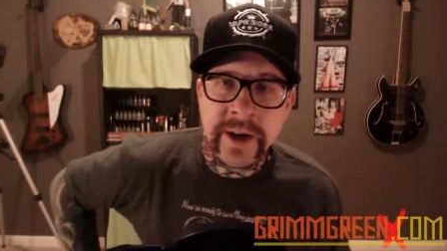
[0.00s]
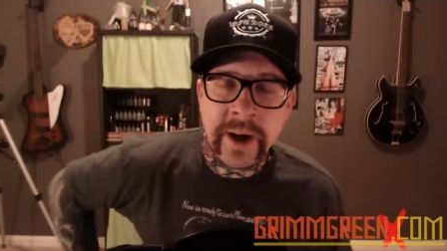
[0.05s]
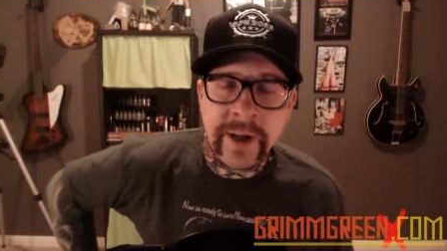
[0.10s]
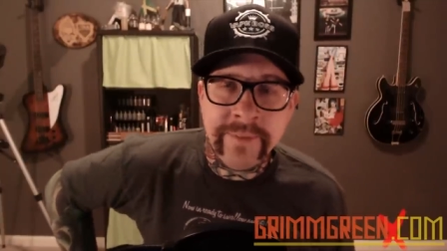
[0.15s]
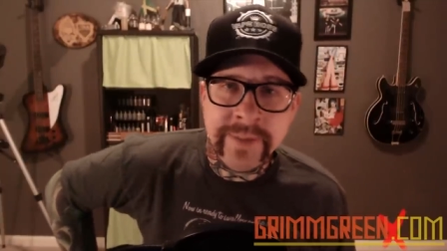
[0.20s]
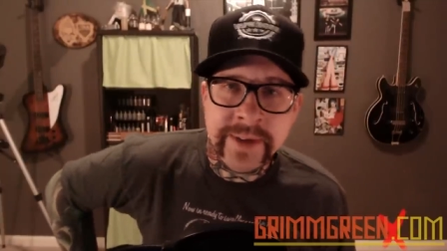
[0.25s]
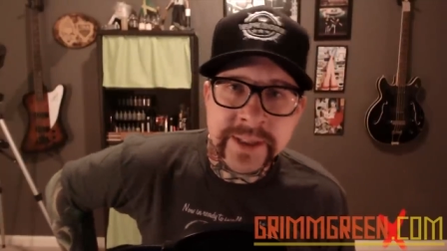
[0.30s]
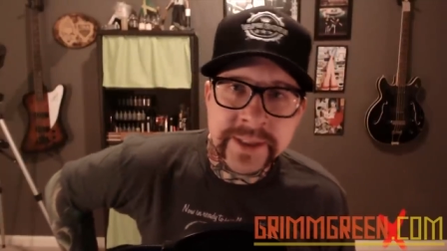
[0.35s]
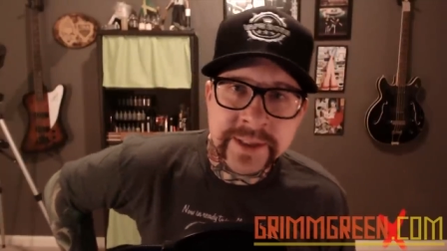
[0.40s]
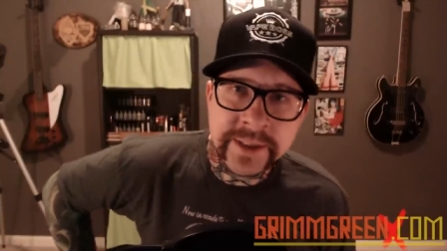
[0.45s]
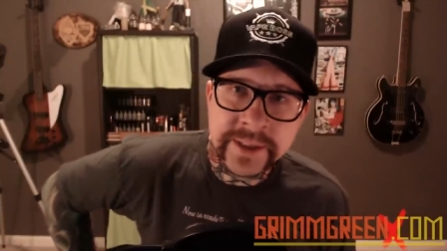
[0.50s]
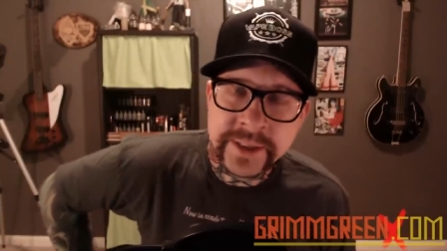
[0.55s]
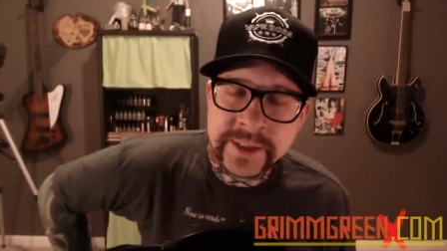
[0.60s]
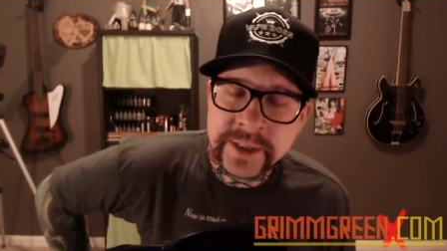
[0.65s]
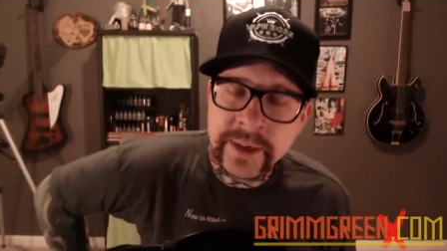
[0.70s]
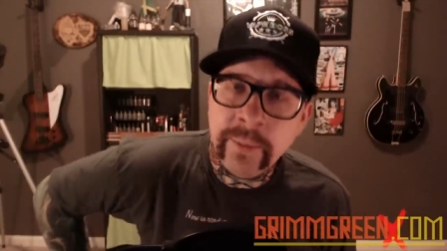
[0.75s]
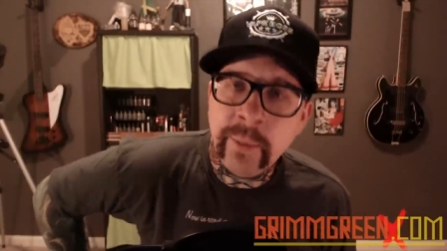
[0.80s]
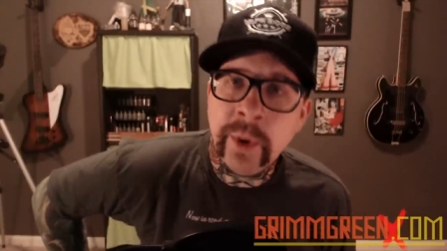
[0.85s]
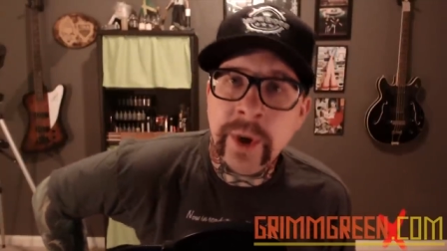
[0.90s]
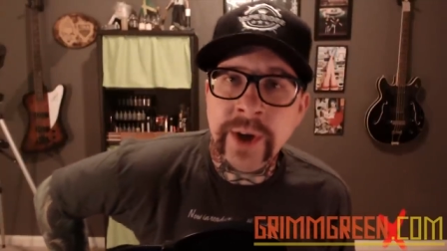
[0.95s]
obviously
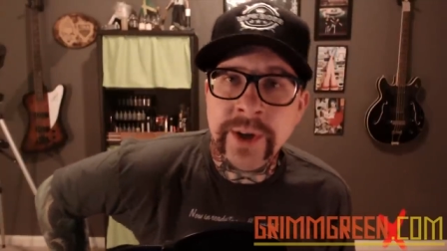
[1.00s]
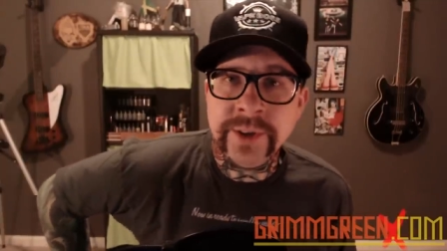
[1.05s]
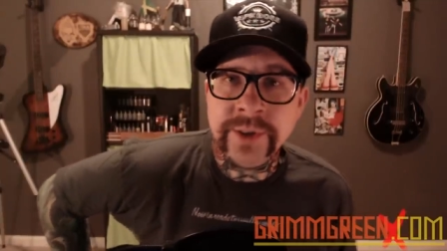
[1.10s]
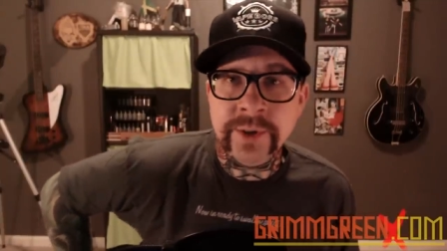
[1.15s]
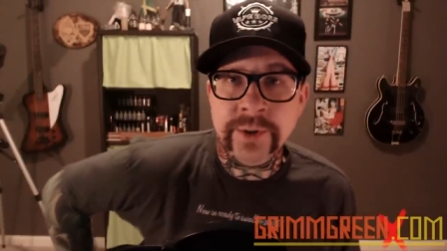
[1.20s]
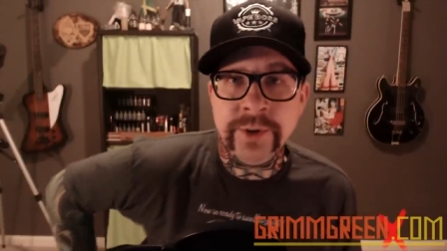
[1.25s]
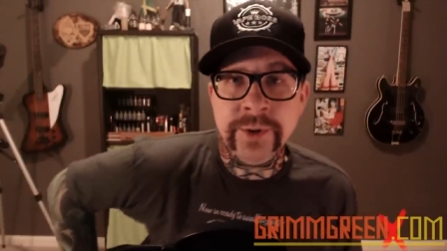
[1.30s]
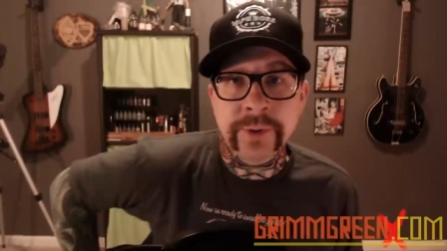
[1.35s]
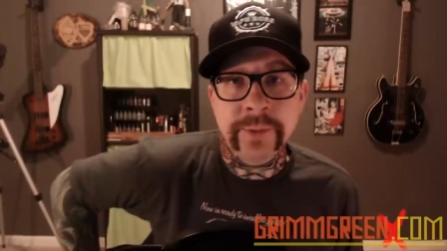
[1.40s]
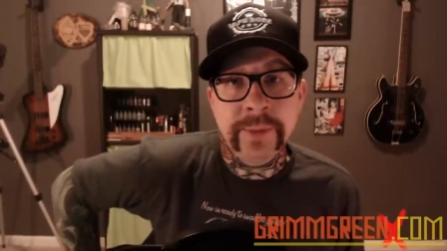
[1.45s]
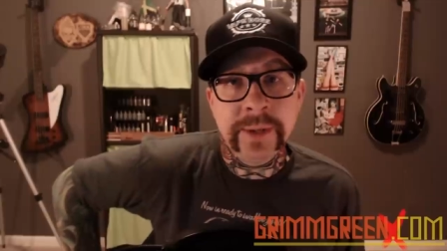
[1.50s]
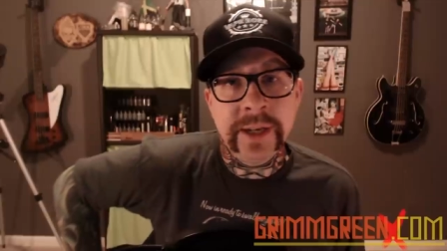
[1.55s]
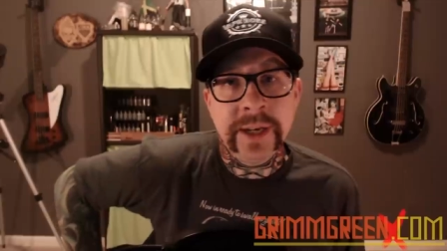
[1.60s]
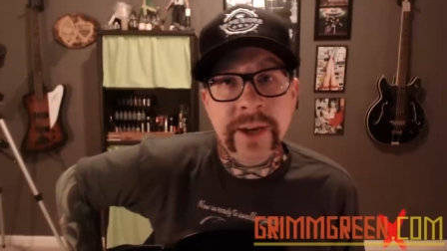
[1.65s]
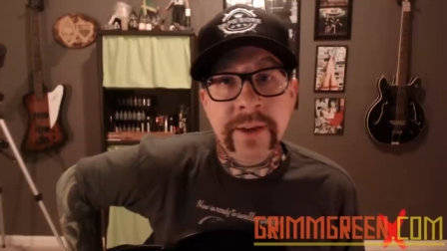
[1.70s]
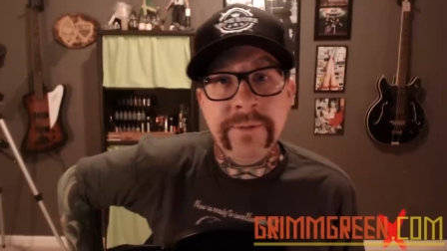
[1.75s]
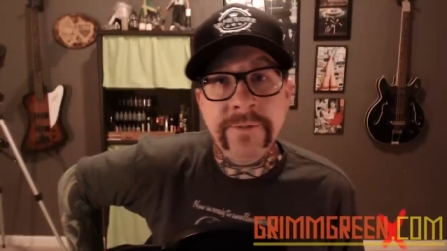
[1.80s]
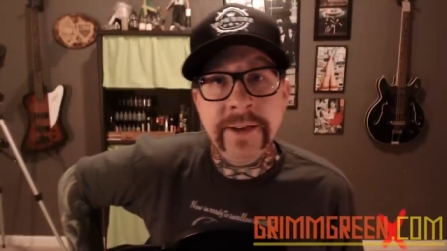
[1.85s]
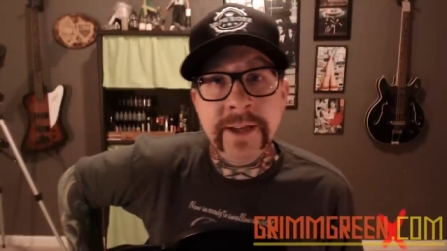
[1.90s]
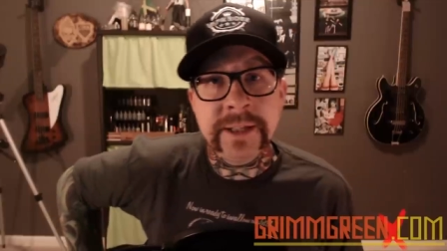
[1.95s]
somewhere on social
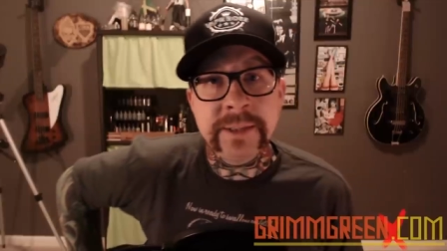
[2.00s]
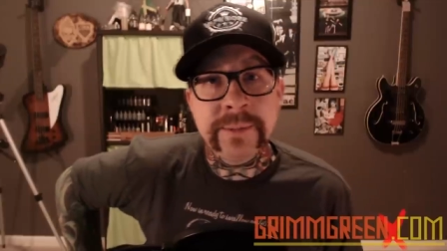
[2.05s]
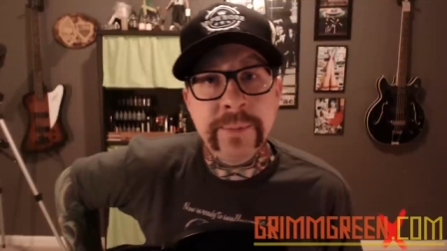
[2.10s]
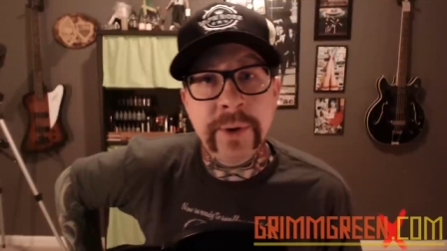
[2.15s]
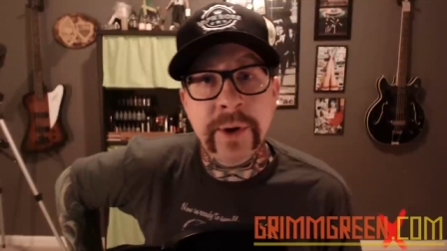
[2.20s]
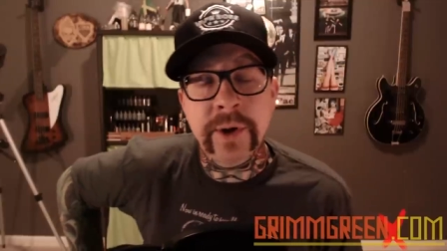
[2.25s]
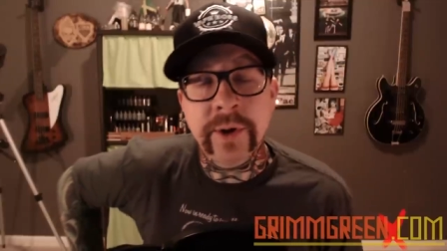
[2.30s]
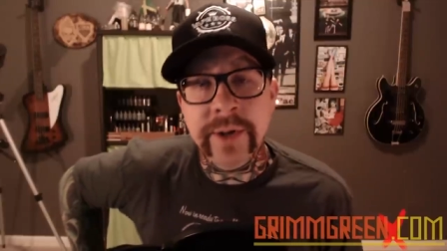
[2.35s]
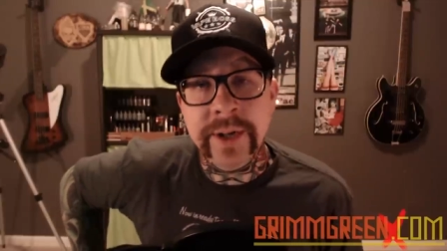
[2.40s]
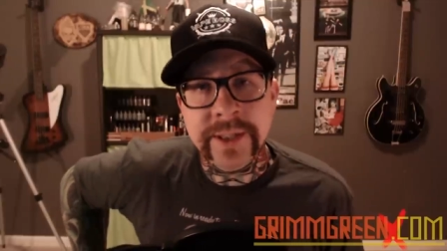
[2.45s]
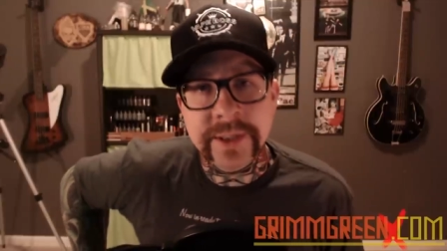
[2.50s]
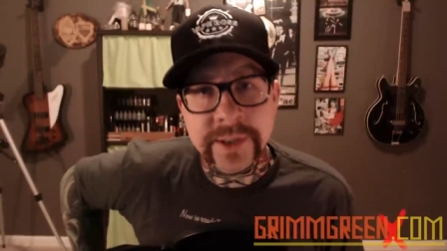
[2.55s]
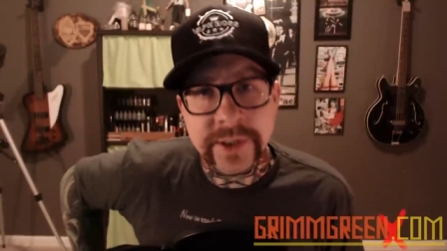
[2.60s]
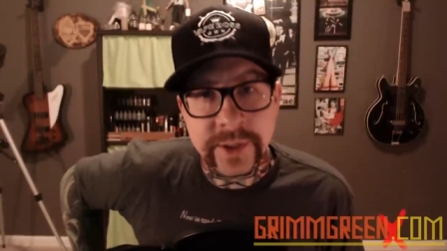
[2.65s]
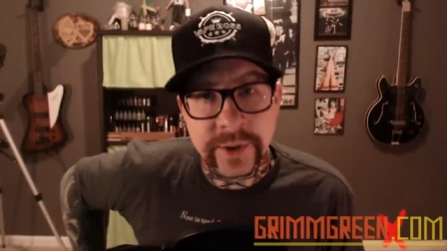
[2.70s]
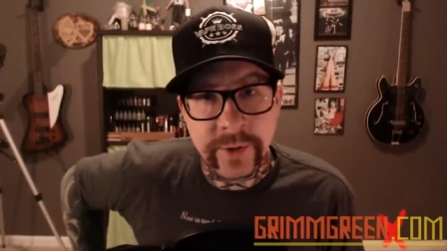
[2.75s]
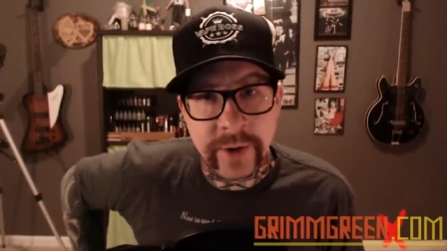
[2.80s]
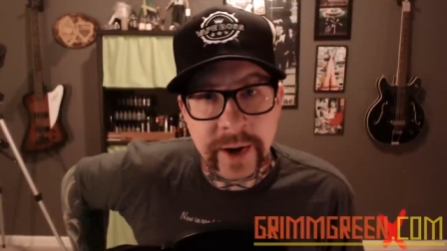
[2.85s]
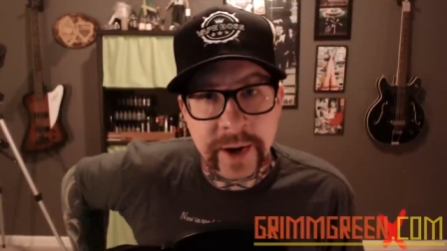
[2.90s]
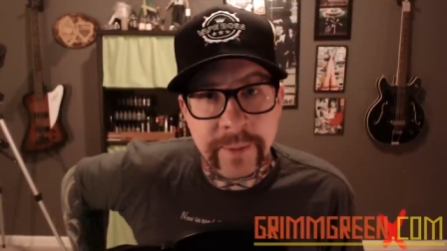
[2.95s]
media, Facebook or
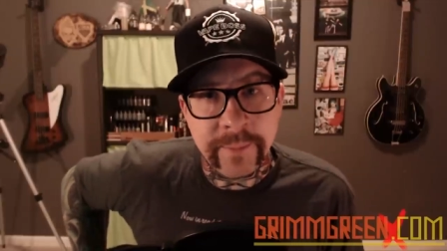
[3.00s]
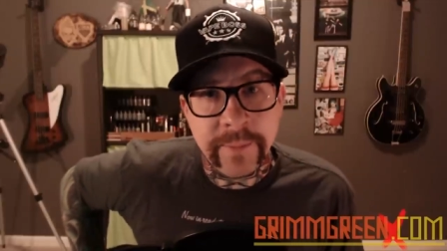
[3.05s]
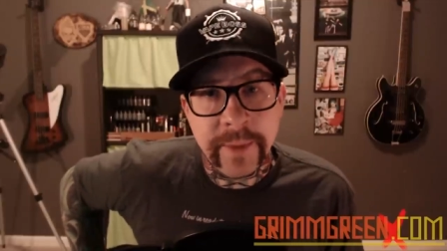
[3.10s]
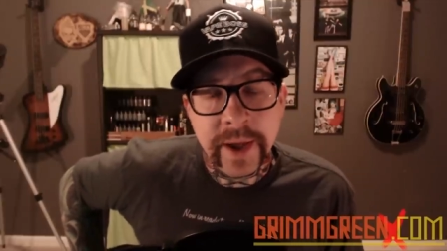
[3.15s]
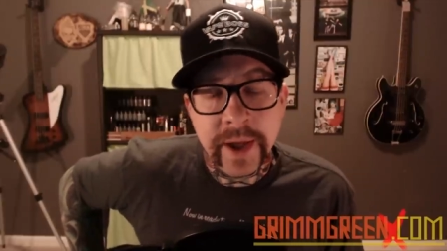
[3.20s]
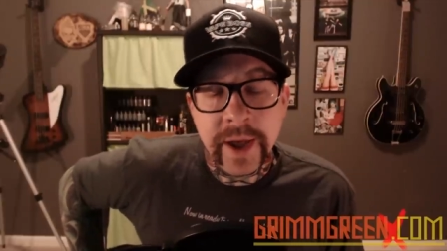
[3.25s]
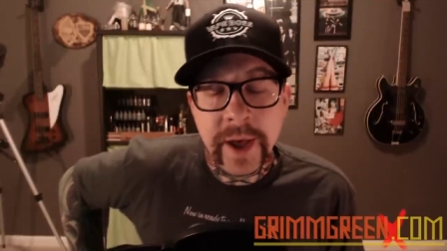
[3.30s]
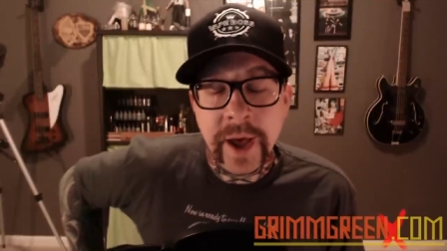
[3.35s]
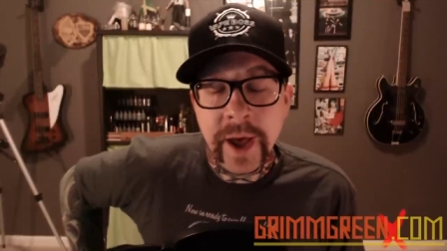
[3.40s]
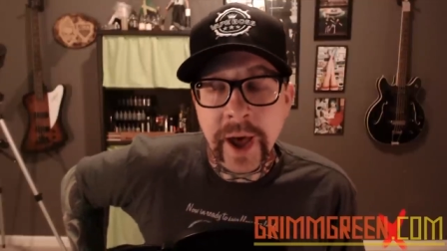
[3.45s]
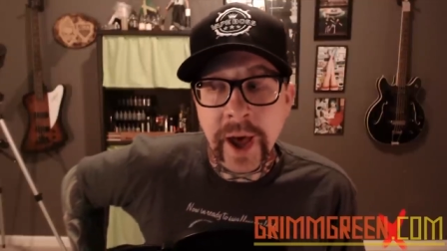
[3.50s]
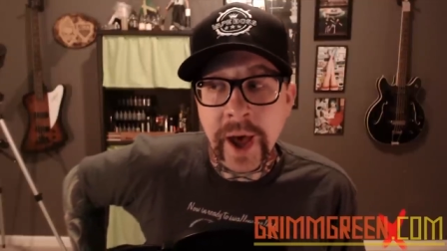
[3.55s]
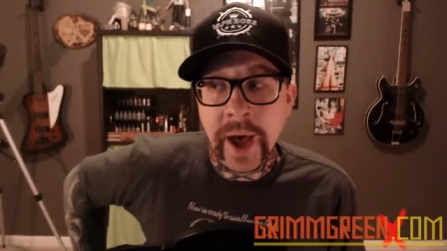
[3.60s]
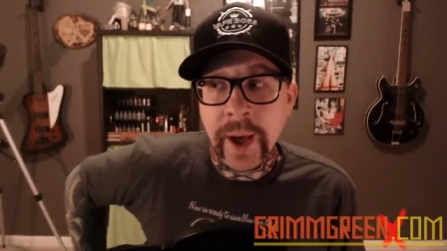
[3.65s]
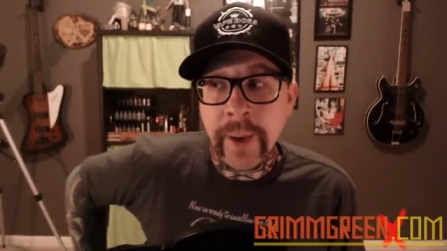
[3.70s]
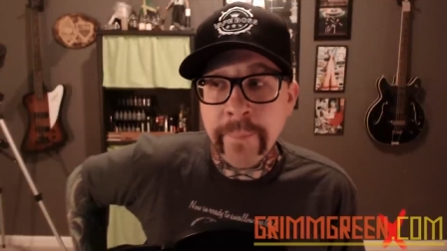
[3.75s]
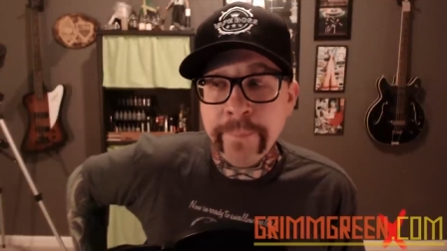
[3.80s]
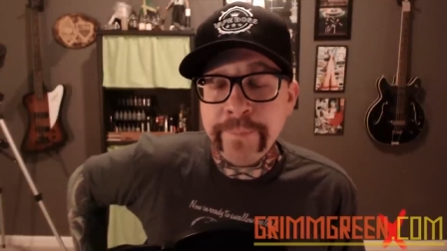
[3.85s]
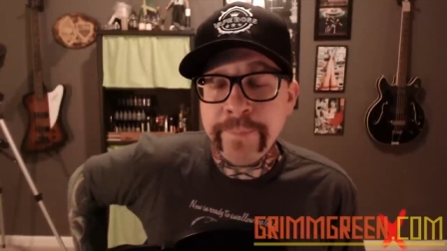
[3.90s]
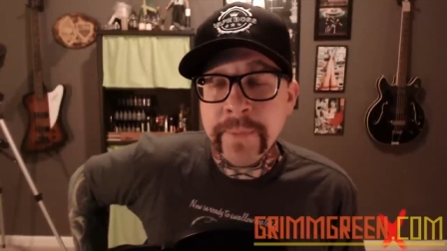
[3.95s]
Instagram,
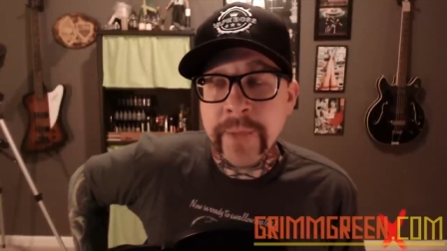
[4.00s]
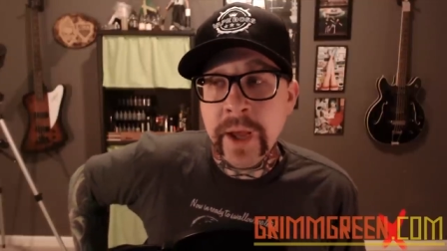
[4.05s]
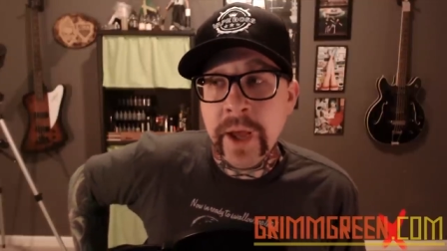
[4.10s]
um,